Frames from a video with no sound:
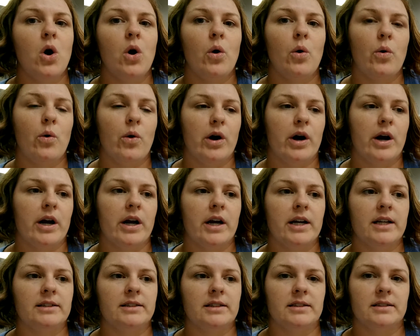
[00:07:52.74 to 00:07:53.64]
or
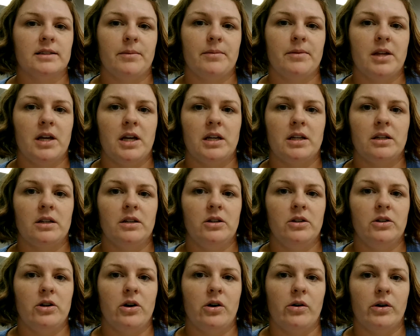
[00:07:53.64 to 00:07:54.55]
is it something
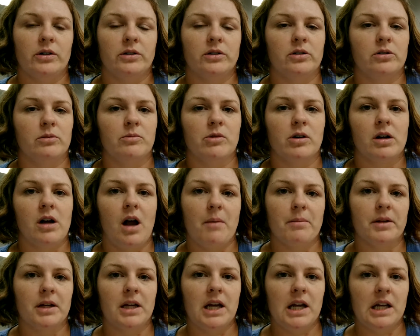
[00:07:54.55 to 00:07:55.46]
a little more
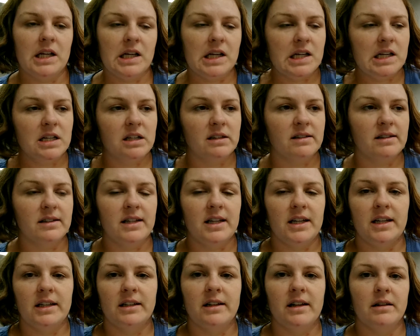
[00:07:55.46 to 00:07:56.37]
complicated? Does it
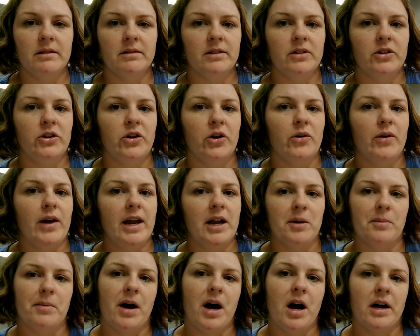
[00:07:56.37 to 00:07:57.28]
need
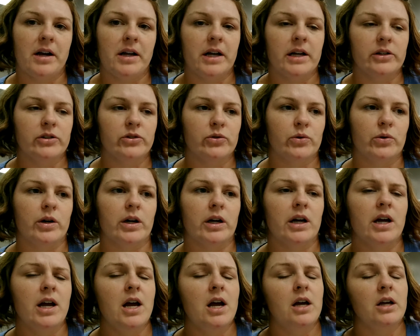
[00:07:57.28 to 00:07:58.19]
antibiotics or
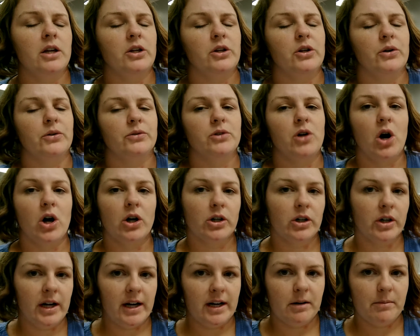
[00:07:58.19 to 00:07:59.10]

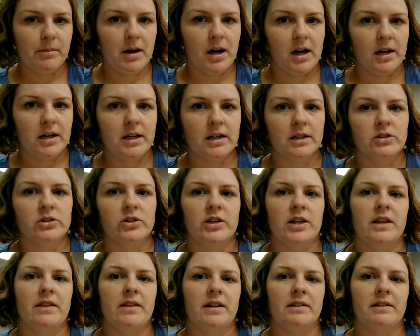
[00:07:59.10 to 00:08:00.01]
longer antibiotics or
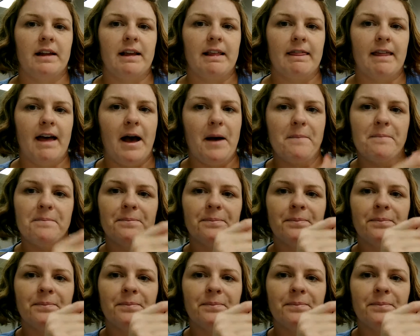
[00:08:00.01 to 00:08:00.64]
anything like that?